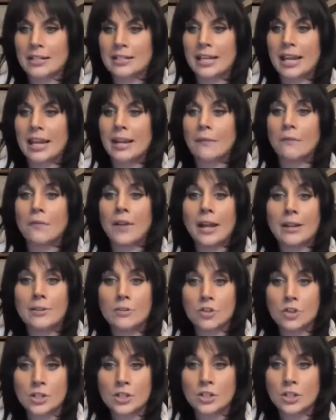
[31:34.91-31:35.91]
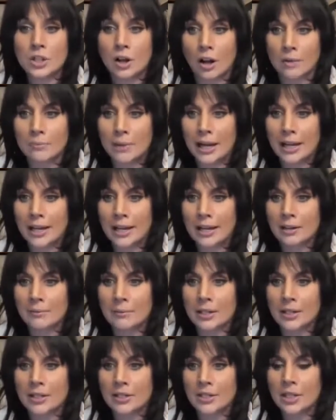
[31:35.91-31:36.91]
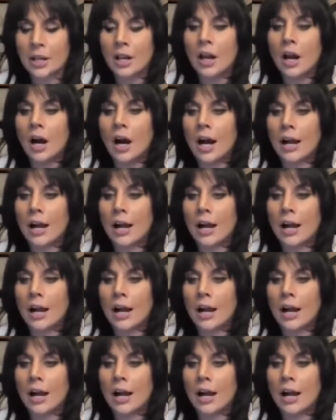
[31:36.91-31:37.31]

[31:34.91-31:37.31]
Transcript: and take vengeance on my enemies.